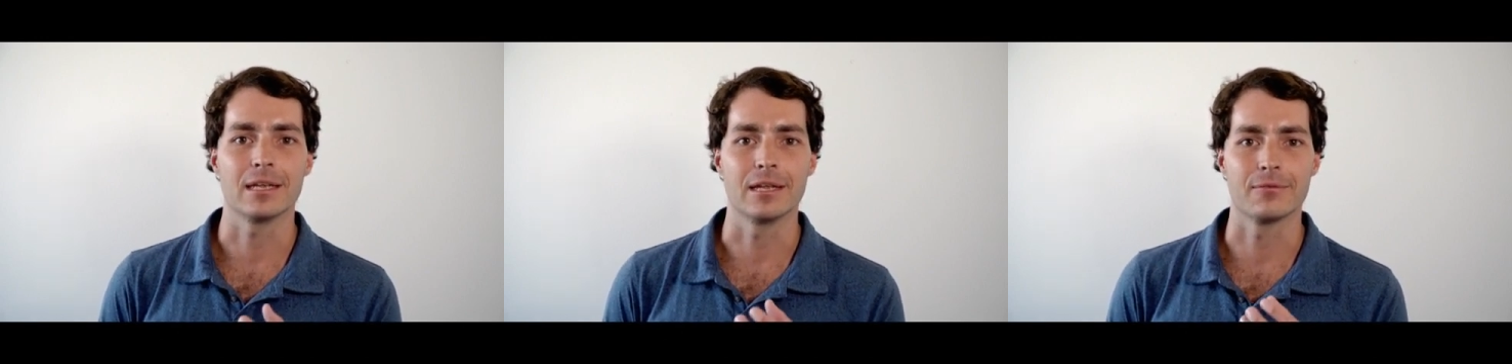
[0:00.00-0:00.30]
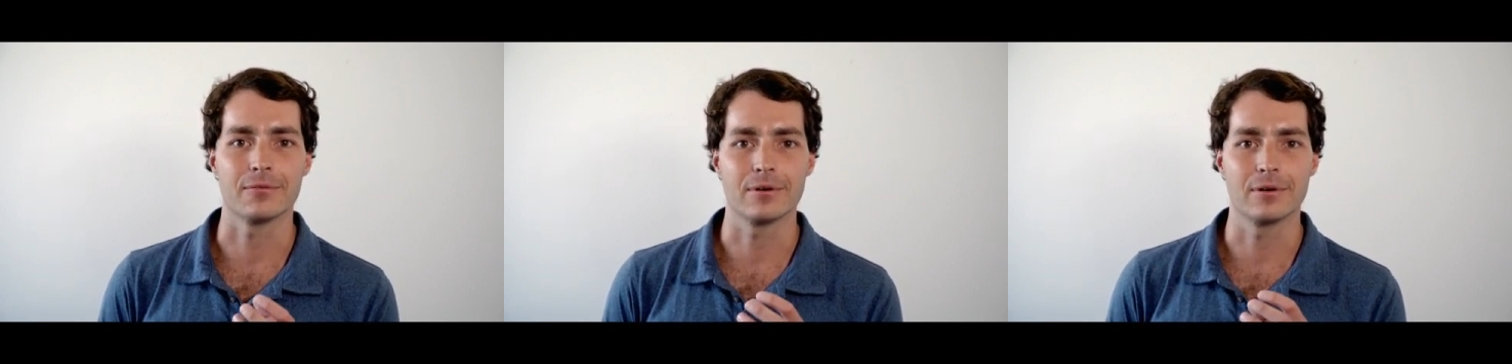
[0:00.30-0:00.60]

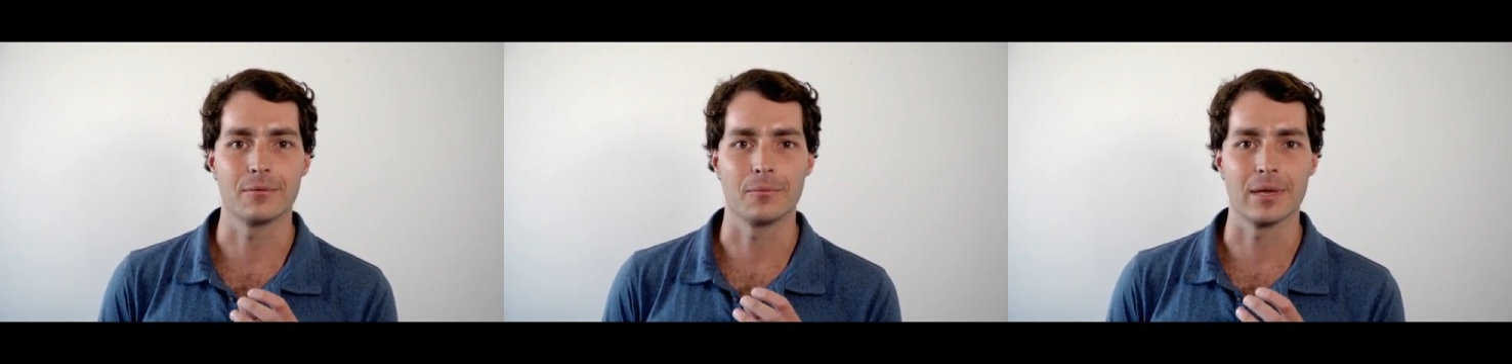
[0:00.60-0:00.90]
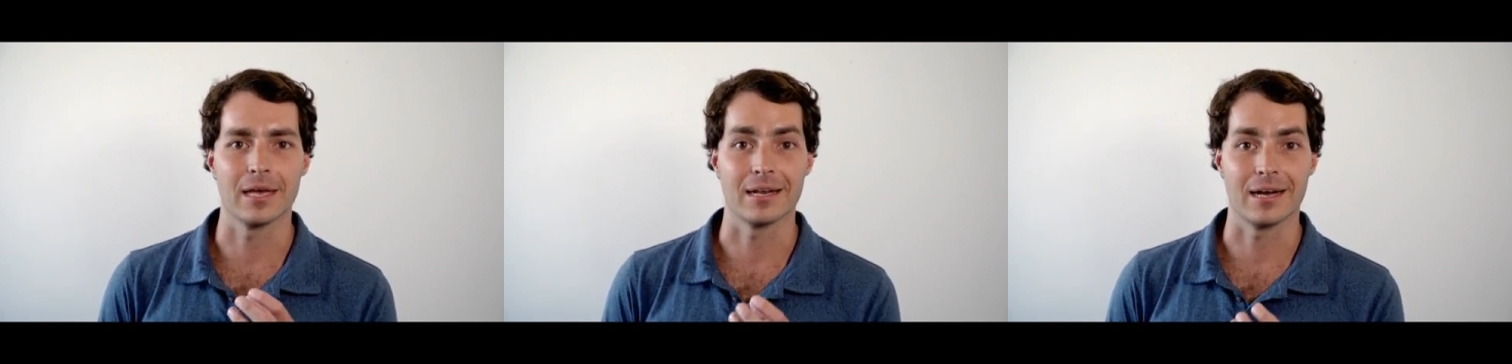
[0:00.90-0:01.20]
If
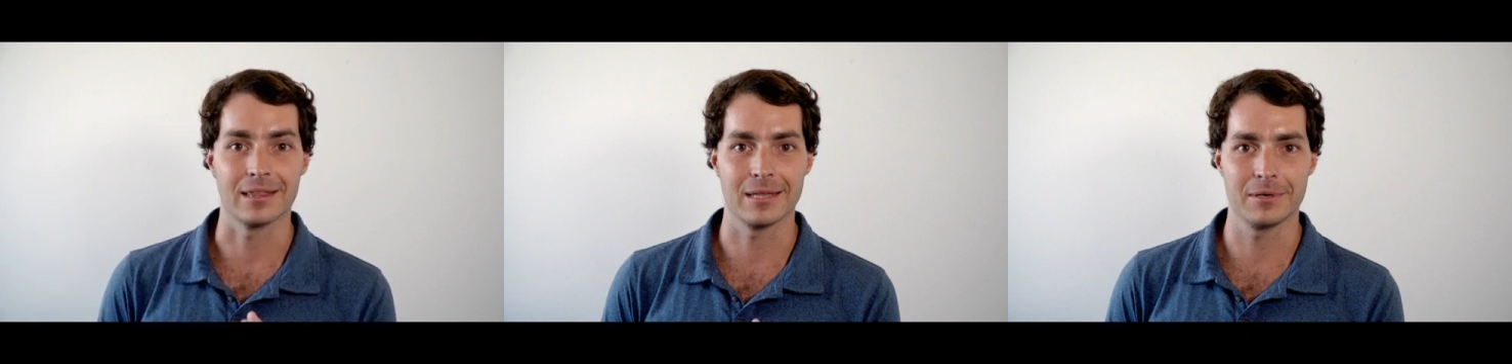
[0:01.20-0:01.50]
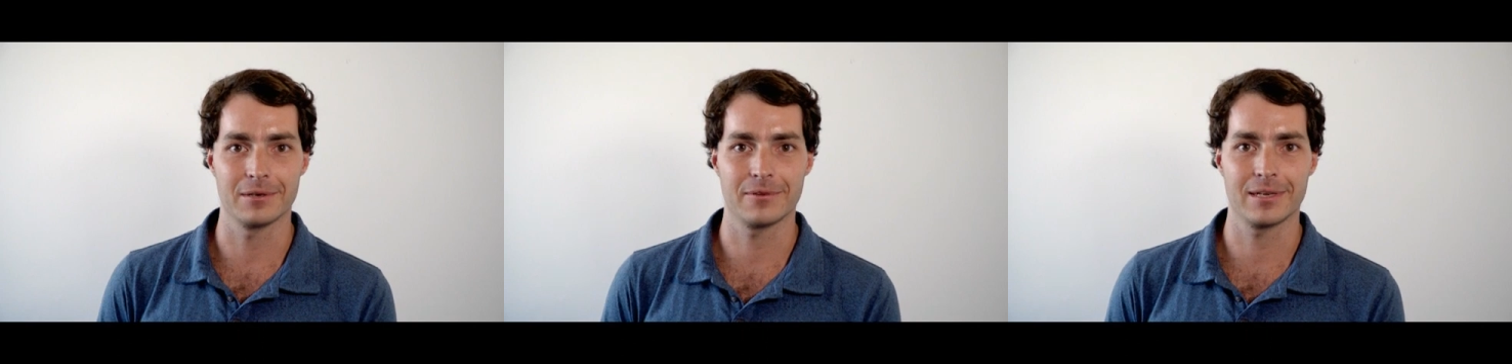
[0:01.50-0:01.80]
we had
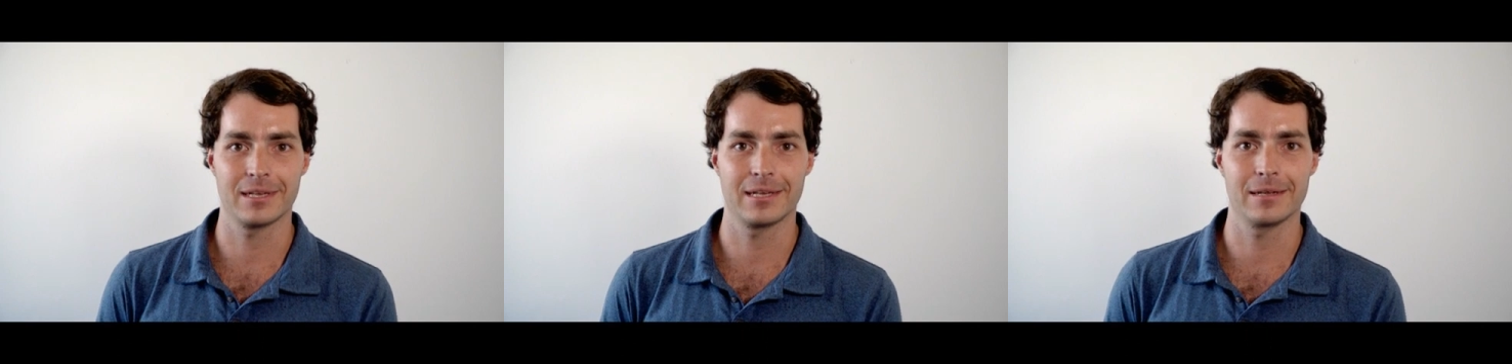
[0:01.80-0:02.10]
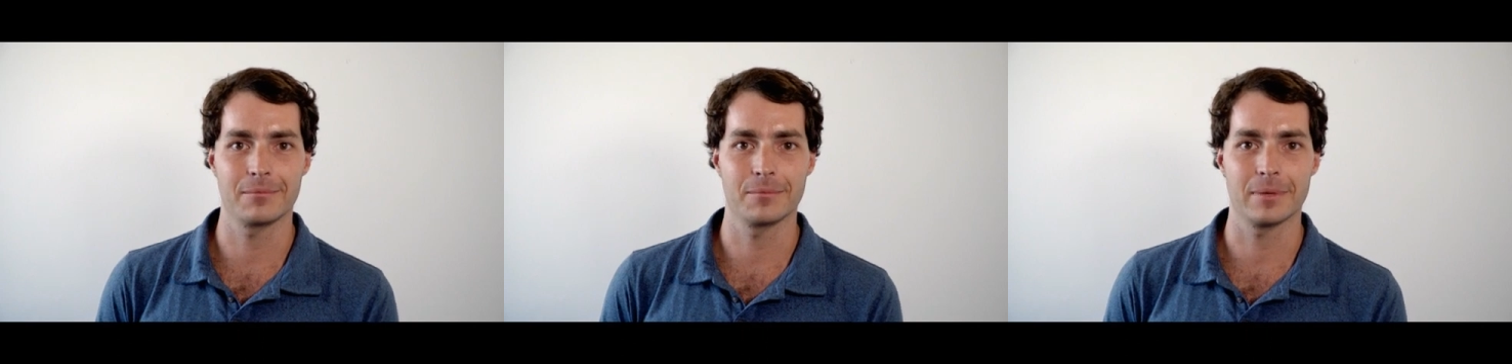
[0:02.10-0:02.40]
unlimited funding at
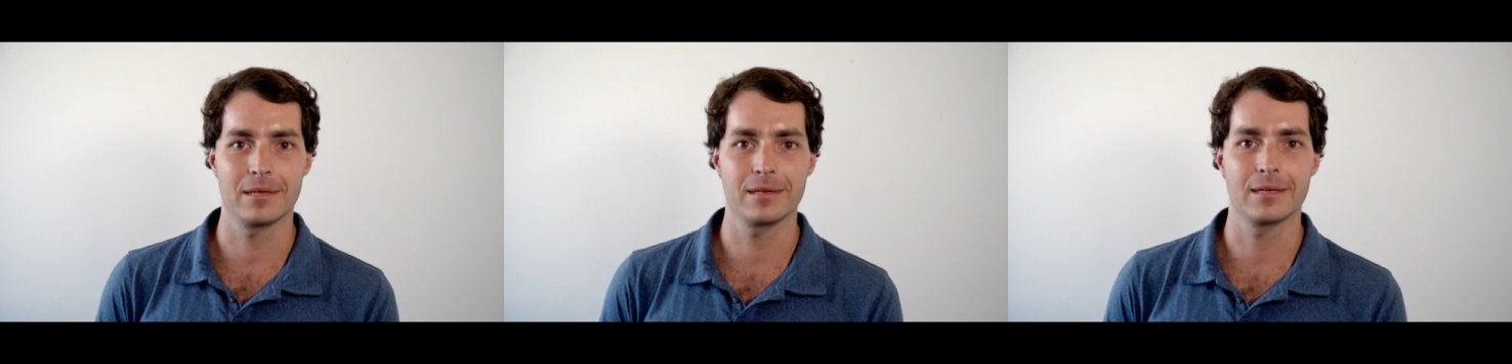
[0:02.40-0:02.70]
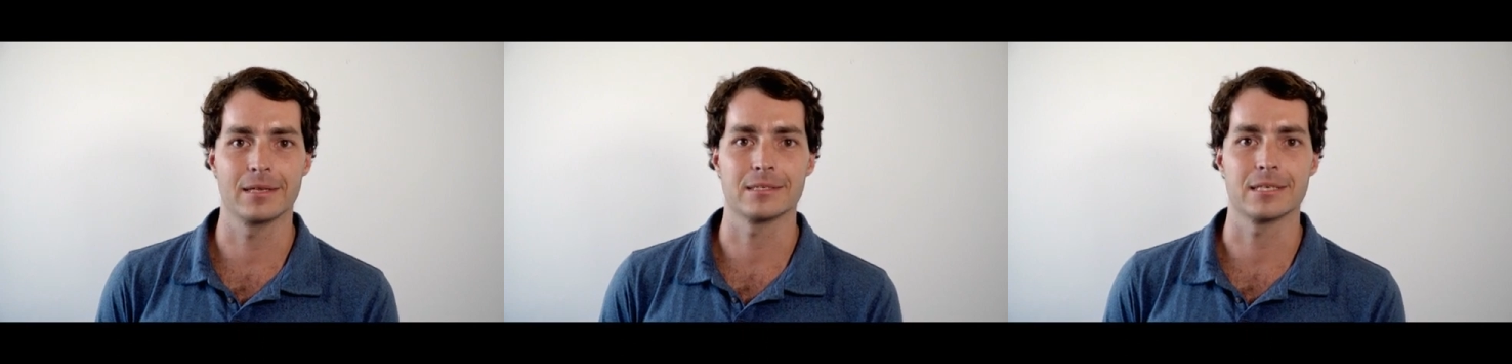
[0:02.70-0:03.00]

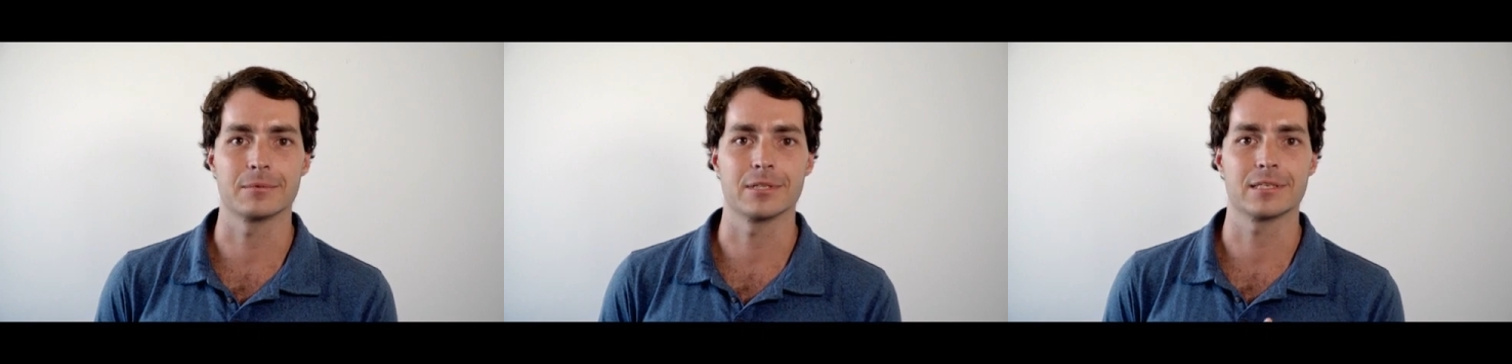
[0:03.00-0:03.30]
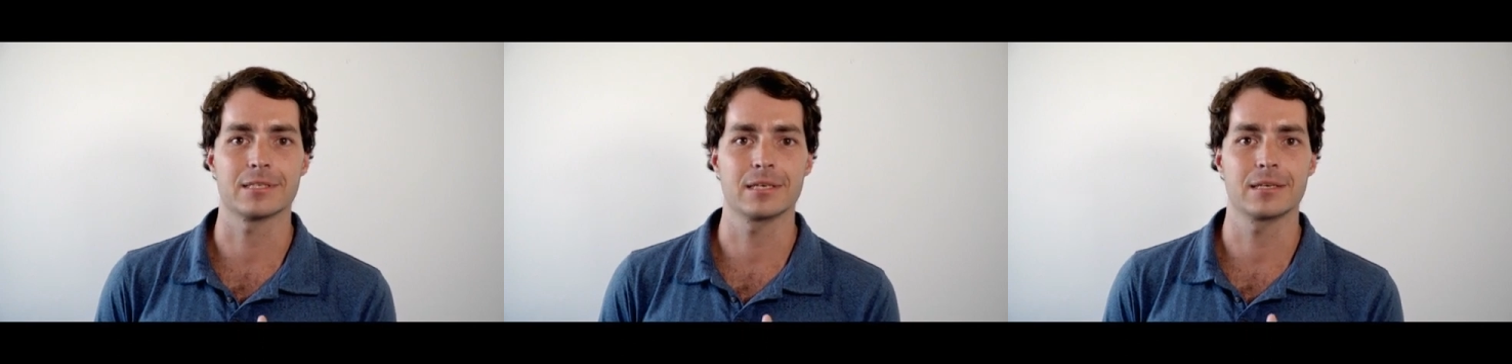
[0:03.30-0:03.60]
EWB in
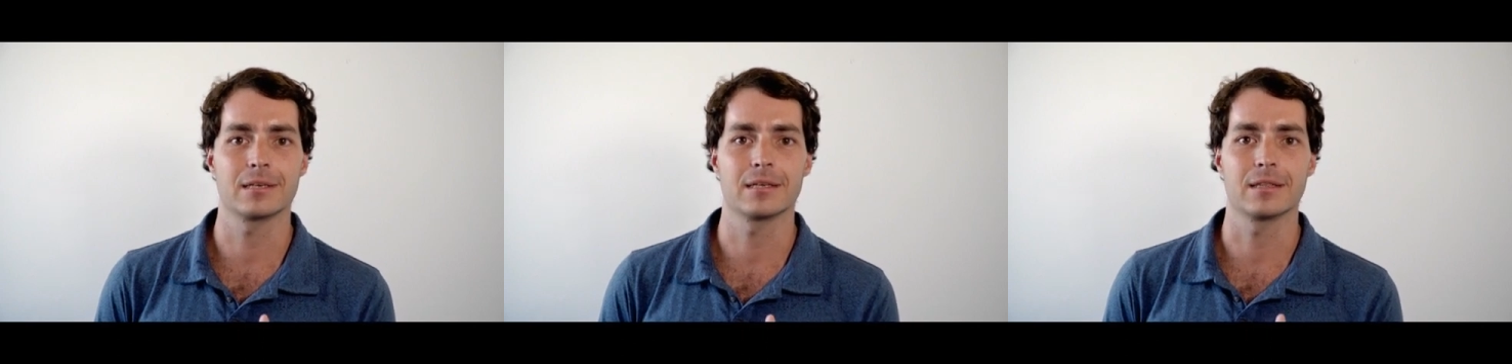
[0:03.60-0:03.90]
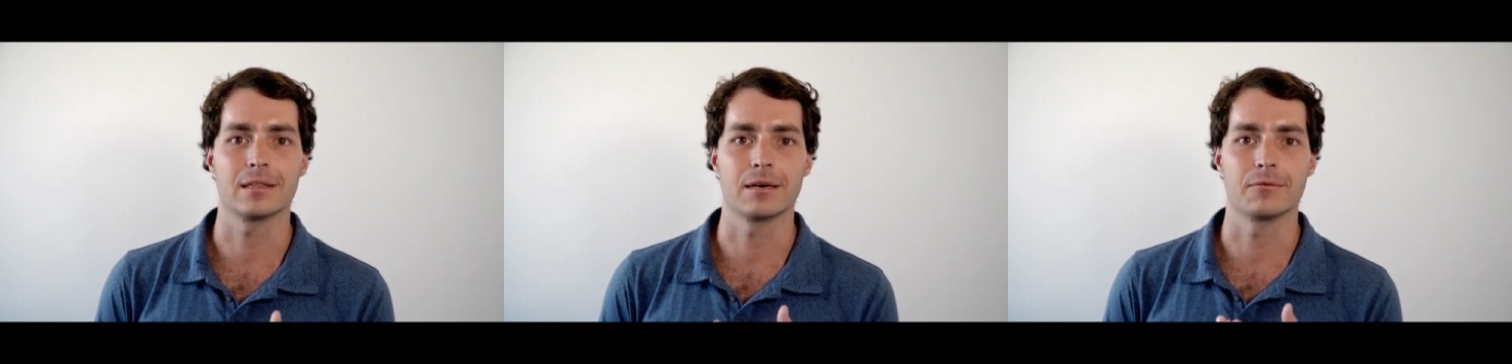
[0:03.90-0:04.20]
Timor-Leste,
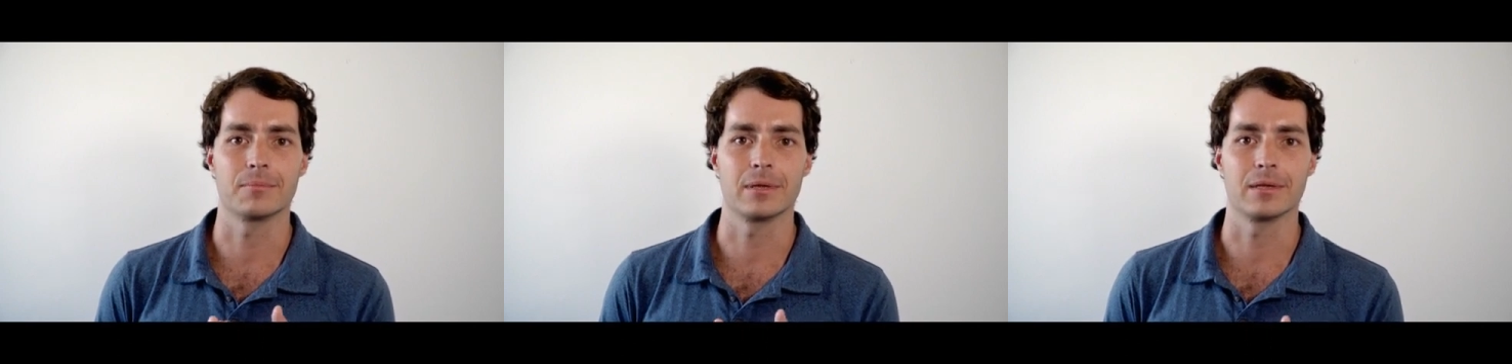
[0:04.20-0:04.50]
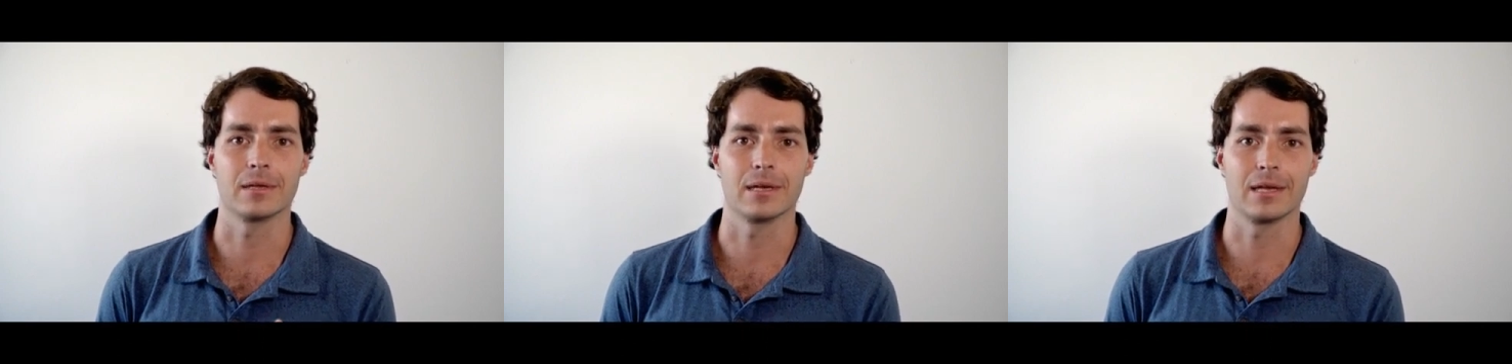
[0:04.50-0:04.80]
that would
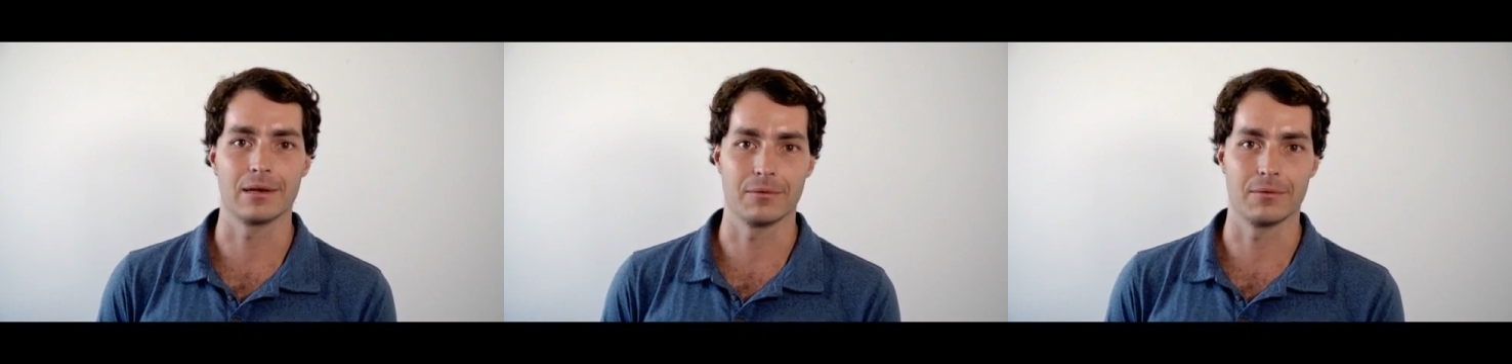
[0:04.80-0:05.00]
be